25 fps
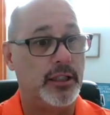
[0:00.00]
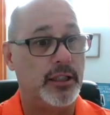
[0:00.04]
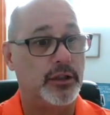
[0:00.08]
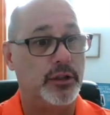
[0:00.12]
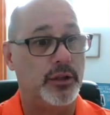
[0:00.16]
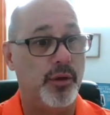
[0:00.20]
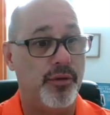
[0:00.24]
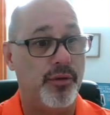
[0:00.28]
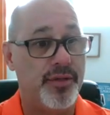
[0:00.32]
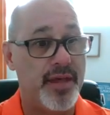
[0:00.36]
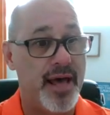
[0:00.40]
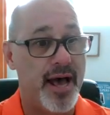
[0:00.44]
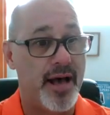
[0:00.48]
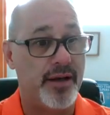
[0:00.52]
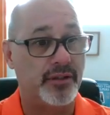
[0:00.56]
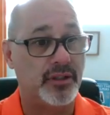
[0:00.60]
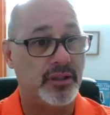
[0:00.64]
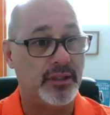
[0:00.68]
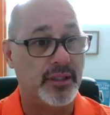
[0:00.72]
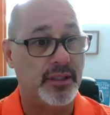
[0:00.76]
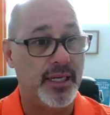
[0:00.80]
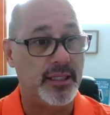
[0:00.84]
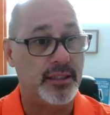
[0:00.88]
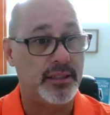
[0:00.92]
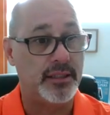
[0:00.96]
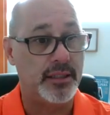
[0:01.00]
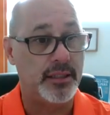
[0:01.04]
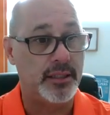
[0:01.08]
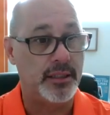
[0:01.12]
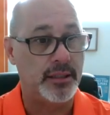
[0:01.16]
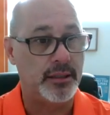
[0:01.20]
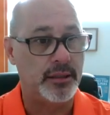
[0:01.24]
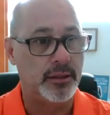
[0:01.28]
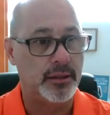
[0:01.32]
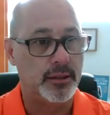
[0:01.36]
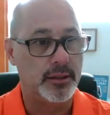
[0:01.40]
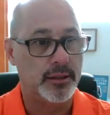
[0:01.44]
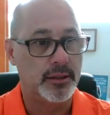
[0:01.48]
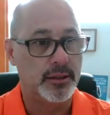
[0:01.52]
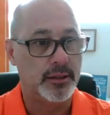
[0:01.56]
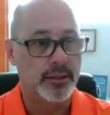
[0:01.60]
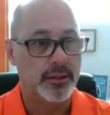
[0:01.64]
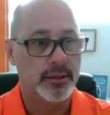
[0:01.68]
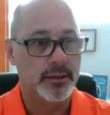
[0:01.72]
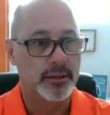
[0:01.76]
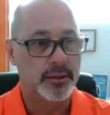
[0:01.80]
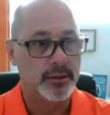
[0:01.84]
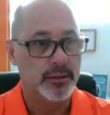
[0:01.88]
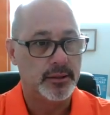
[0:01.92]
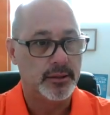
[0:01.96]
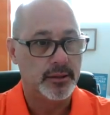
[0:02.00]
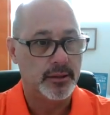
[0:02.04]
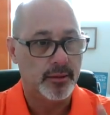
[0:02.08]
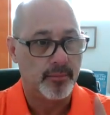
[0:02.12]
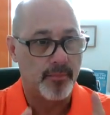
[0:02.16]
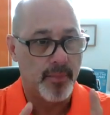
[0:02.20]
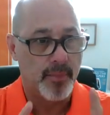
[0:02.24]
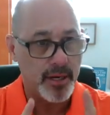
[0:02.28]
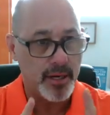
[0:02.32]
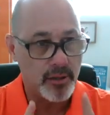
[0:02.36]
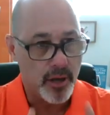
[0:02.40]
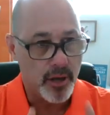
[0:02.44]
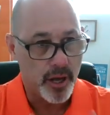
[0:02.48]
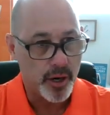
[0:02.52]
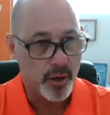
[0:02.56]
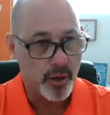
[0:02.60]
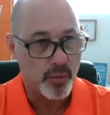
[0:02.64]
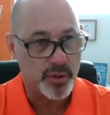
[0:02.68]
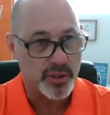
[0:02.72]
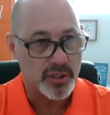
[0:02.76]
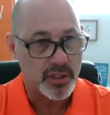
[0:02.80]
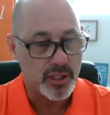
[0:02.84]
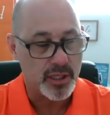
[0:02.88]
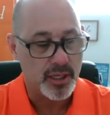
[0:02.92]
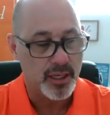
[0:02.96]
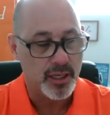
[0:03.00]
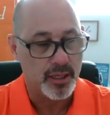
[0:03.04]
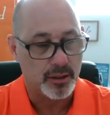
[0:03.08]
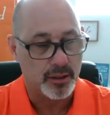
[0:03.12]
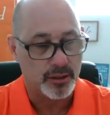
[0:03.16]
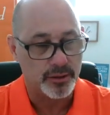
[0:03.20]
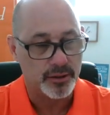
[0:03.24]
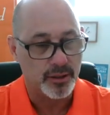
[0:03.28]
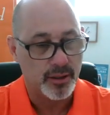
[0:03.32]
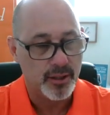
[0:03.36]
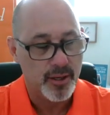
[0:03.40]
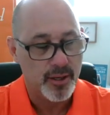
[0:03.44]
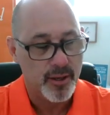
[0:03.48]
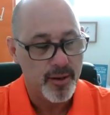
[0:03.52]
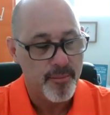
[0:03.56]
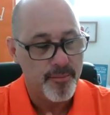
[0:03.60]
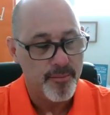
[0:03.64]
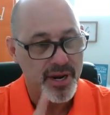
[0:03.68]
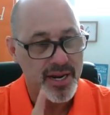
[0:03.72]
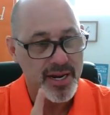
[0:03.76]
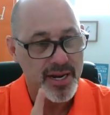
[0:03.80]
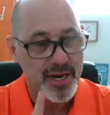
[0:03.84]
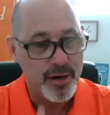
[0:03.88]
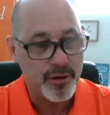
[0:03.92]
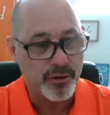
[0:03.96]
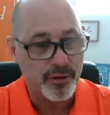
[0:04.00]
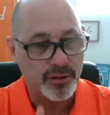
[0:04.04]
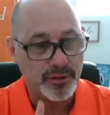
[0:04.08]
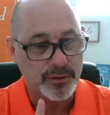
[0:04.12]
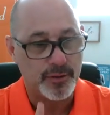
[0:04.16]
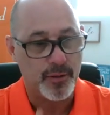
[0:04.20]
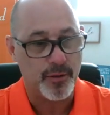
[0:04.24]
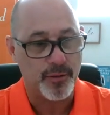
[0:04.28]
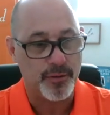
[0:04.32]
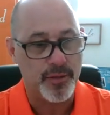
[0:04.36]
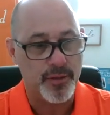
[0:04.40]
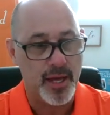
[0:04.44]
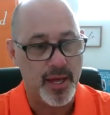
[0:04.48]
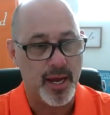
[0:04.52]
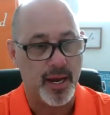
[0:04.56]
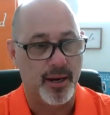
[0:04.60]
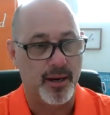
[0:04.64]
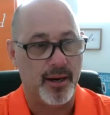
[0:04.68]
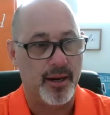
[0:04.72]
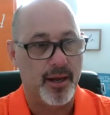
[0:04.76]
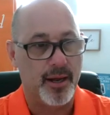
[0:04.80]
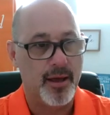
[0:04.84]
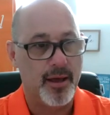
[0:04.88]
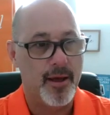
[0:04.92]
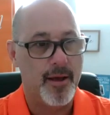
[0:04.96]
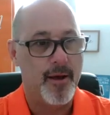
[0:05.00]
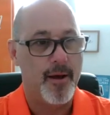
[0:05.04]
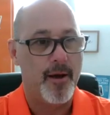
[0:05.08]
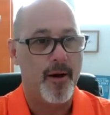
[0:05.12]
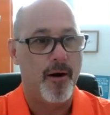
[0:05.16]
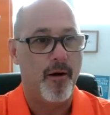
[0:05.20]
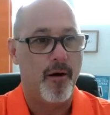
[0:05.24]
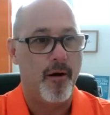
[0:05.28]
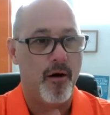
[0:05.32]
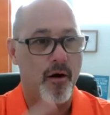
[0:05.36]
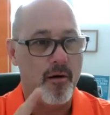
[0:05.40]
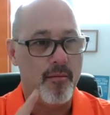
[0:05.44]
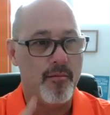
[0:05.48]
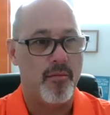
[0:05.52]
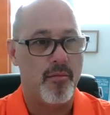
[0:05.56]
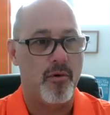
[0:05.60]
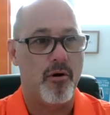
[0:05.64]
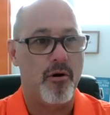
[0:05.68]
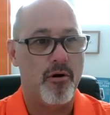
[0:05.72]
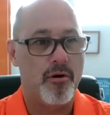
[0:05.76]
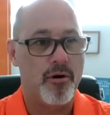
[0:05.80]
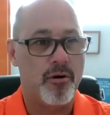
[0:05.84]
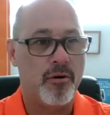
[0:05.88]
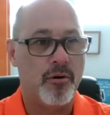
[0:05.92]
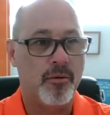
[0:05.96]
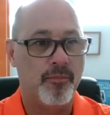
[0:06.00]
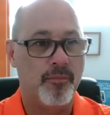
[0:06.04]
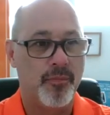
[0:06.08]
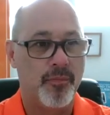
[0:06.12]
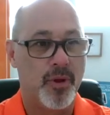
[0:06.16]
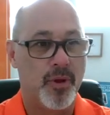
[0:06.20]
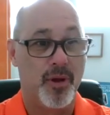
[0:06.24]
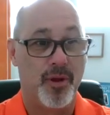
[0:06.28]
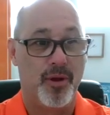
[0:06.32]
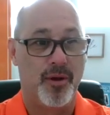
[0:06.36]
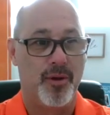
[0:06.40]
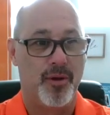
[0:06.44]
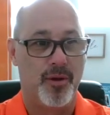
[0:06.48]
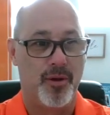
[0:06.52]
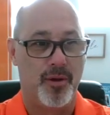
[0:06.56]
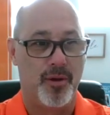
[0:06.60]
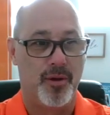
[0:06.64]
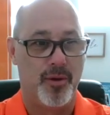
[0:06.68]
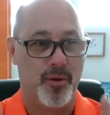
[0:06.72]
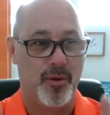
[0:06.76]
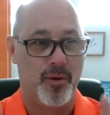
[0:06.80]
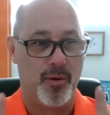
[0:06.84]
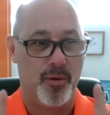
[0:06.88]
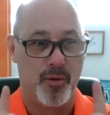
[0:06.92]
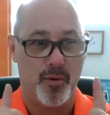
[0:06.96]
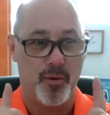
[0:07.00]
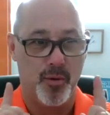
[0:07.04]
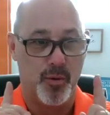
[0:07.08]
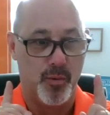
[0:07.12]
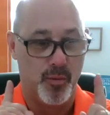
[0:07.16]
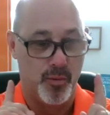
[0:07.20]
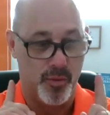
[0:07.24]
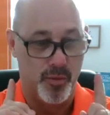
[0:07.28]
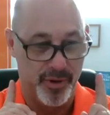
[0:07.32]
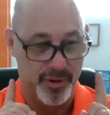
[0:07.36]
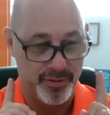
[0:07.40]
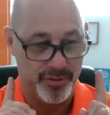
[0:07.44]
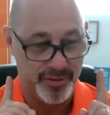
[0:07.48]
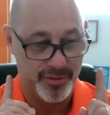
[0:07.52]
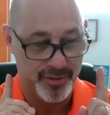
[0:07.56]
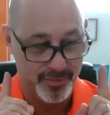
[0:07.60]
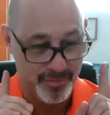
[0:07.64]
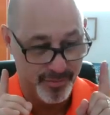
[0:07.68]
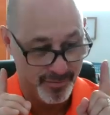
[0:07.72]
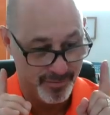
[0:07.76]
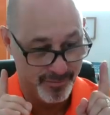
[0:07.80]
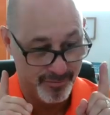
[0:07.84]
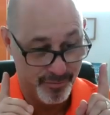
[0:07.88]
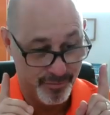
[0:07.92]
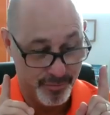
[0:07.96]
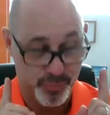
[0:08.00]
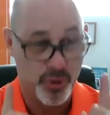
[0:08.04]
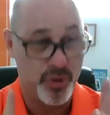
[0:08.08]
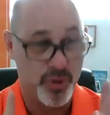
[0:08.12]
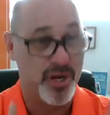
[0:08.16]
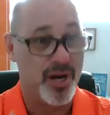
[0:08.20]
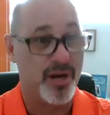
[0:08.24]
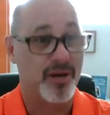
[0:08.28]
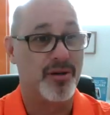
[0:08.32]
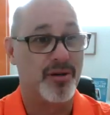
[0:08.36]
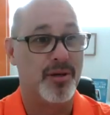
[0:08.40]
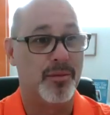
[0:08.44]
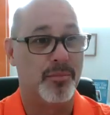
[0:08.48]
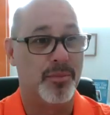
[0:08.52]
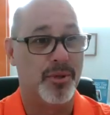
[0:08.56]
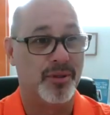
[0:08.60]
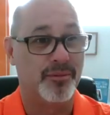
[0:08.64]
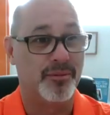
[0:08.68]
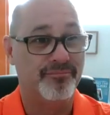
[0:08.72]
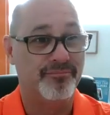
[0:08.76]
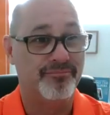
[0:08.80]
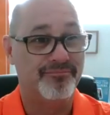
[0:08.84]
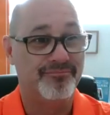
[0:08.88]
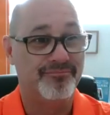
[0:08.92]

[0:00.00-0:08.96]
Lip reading: In 2018, My daughter was killed. But here's the thing. Her murder was predictable.